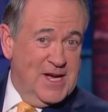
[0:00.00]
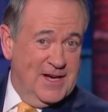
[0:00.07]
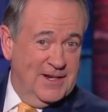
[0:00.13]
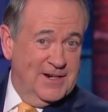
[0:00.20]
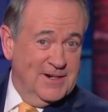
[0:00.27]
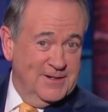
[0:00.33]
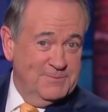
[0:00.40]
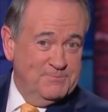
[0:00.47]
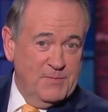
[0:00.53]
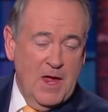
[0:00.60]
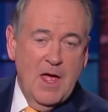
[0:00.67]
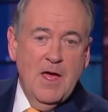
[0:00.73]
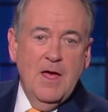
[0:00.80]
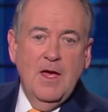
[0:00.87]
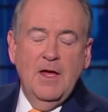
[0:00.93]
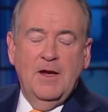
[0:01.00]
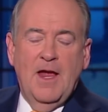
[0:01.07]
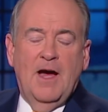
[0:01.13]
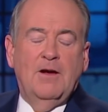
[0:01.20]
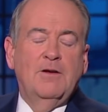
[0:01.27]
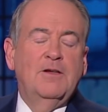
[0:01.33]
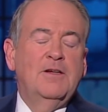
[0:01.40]
out here.
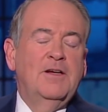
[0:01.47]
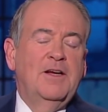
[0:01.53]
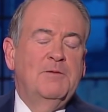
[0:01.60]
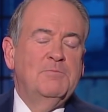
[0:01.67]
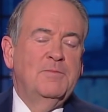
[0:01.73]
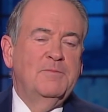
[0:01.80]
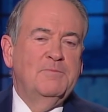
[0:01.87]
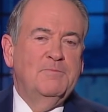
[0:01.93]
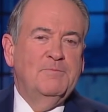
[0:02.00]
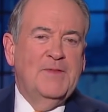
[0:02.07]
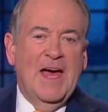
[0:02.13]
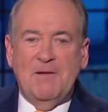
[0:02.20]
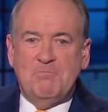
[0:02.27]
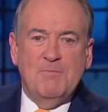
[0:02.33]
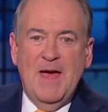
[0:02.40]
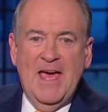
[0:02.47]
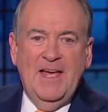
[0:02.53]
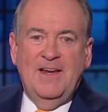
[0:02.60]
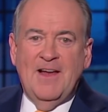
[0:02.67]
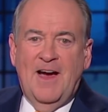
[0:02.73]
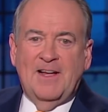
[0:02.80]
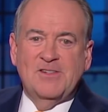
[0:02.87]
Now, that
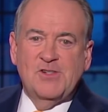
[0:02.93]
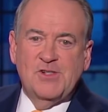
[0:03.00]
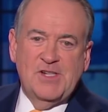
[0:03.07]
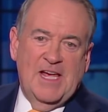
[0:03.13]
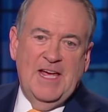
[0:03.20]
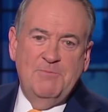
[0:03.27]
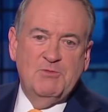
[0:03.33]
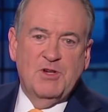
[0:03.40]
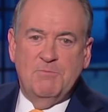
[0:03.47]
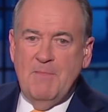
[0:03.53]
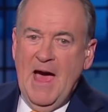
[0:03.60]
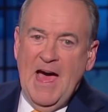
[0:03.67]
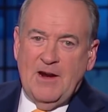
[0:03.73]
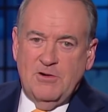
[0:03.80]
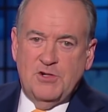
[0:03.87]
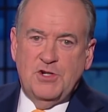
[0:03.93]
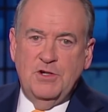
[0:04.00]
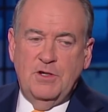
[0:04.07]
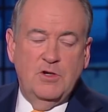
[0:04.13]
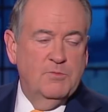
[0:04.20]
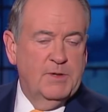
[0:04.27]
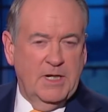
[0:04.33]
may not seem to matter
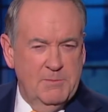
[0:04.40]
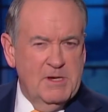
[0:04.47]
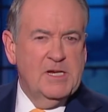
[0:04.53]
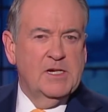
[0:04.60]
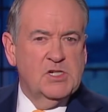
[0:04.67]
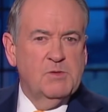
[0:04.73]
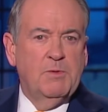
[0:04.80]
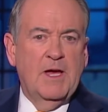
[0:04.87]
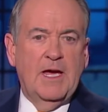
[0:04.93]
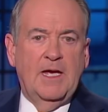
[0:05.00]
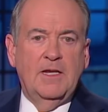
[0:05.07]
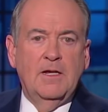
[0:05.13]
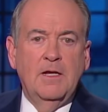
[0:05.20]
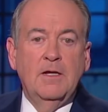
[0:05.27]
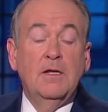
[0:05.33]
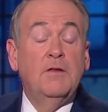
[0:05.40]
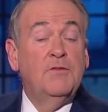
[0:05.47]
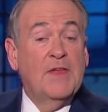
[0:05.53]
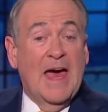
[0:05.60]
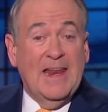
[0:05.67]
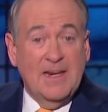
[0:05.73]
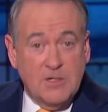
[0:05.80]
to you, but let me explain
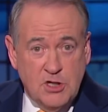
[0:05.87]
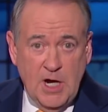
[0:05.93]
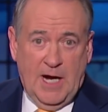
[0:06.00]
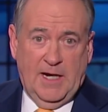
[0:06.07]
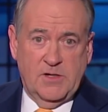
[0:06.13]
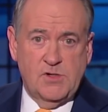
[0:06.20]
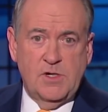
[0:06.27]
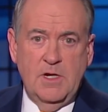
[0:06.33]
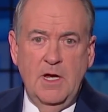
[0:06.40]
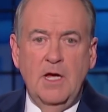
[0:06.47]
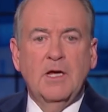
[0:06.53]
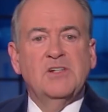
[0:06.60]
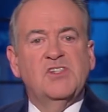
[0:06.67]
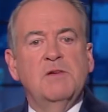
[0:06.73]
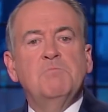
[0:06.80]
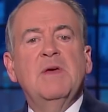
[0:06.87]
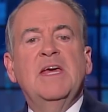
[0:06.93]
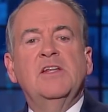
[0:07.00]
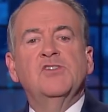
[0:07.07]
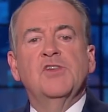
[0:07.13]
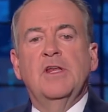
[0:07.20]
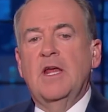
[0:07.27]
that it does. Because it
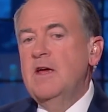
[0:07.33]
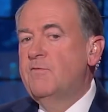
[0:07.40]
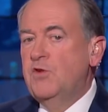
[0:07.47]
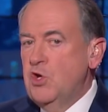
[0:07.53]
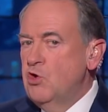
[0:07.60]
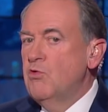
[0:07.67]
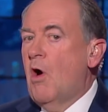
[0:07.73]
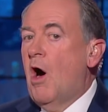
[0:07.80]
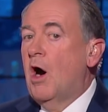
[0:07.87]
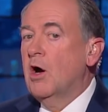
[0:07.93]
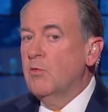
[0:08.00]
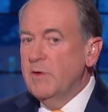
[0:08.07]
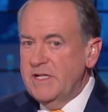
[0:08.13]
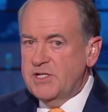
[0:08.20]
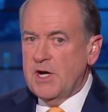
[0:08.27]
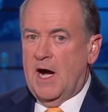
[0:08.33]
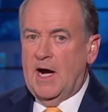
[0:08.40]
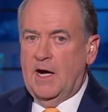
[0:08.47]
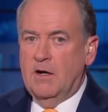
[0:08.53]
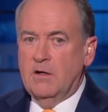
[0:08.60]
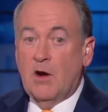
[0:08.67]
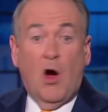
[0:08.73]
means that if you are
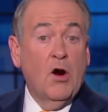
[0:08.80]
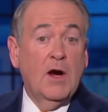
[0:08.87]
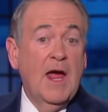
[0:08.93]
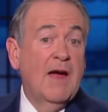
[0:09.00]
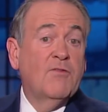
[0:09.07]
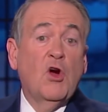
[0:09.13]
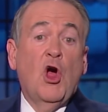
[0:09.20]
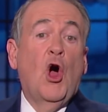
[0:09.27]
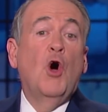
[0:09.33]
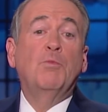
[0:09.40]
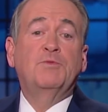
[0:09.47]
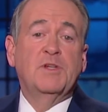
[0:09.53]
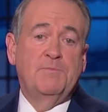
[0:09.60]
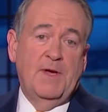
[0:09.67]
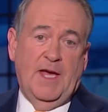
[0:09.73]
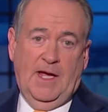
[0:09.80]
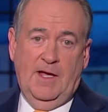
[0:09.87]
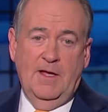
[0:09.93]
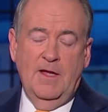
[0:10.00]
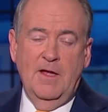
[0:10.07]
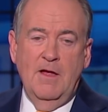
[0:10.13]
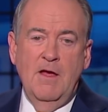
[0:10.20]
retired or ever hope to
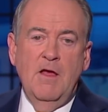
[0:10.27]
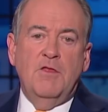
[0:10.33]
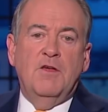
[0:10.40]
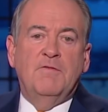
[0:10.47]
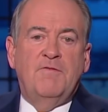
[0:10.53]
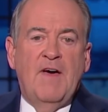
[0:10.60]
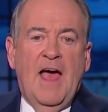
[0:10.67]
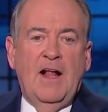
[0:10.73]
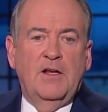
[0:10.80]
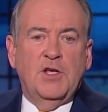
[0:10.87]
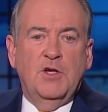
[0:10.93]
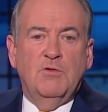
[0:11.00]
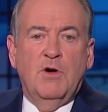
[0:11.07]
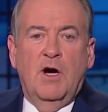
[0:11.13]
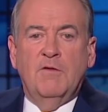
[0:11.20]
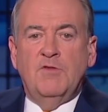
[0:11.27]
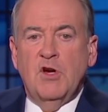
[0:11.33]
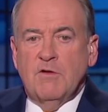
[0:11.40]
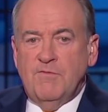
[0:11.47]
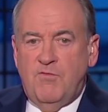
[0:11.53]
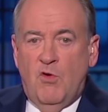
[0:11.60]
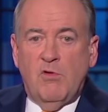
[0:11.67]
be, the value of
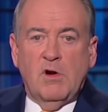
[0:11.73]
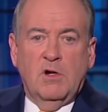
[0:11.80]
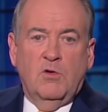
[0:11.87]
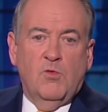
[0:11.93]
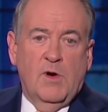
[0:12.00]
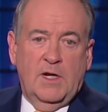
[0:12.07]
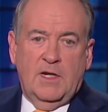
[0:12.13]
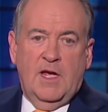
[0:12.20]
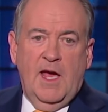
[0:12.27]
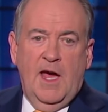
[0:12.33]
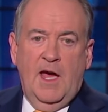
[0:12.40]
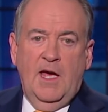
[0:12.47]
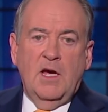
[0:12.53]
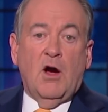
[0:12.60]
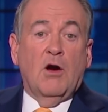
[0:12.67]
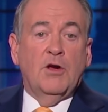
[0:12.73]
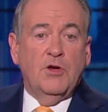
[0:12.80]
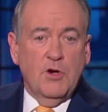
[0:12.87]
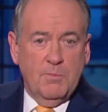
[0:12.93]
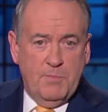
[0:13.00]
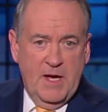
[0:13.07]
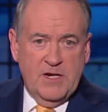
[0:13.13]
your 401k or
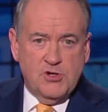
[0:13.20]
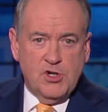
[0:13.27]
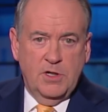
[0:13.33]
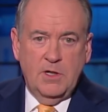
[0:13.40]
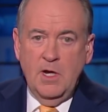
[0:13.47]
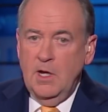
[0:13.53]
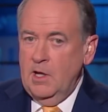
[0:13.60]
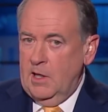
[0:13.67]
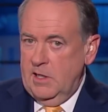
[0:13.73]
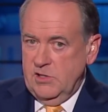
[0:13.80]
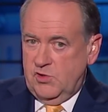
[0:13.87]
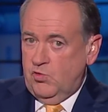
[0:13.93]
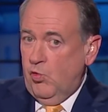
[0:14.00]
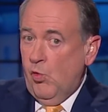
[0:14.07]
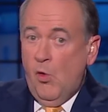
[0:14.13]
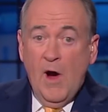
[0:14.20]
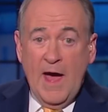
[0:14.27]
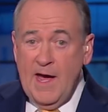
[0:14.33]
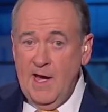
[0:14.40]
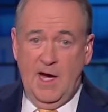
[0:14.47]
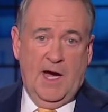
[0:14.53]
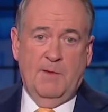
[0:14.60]
your pension is
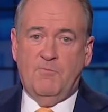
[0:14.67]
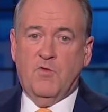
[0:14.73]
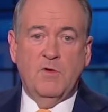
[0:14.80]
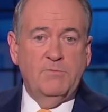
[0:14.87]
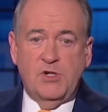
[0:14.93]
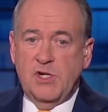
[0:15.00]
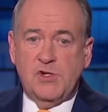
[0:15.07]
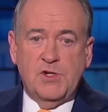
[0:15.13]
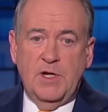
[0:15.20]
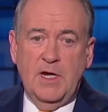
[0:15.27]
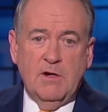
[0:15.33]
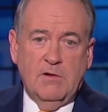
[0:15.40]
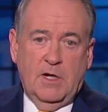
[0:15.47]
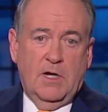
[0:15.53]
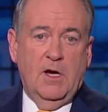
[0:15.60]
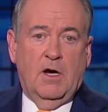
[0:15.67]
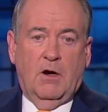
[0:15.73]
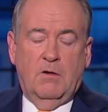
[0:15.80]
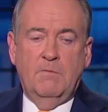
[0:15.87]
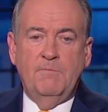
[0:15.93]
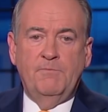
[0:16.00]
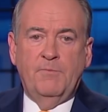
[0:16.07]
way up from just a year
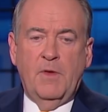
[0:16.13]
ago.